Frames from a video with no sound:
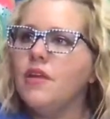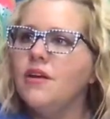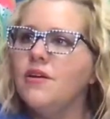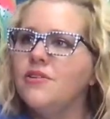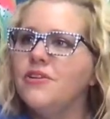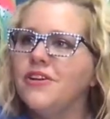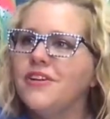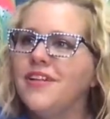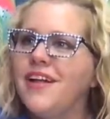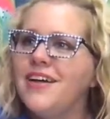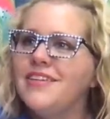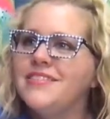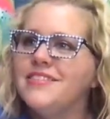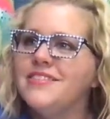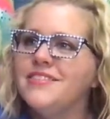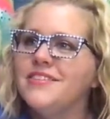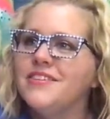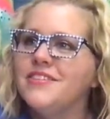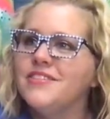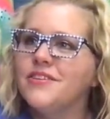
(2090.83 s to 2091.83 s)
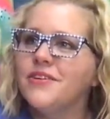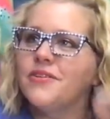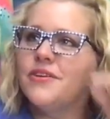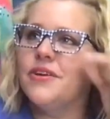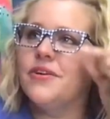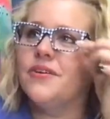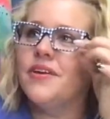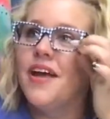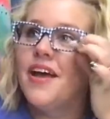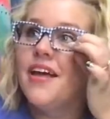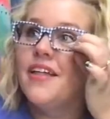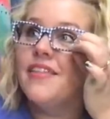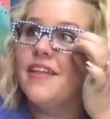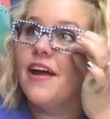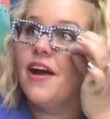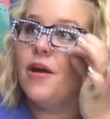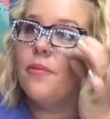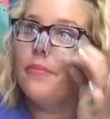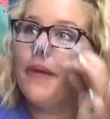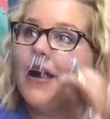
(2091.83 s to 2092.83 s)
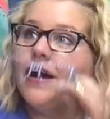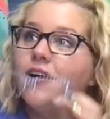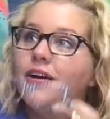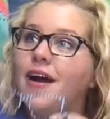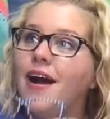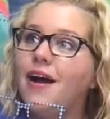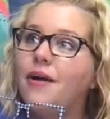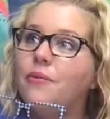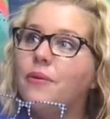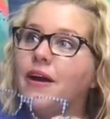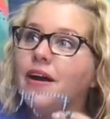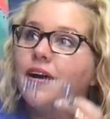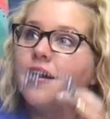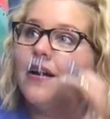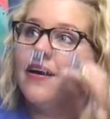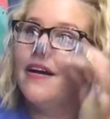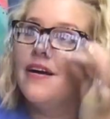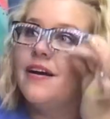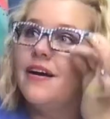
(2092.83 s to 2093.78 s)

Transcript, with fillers: Your glasses are so cute. They are pair eyewear.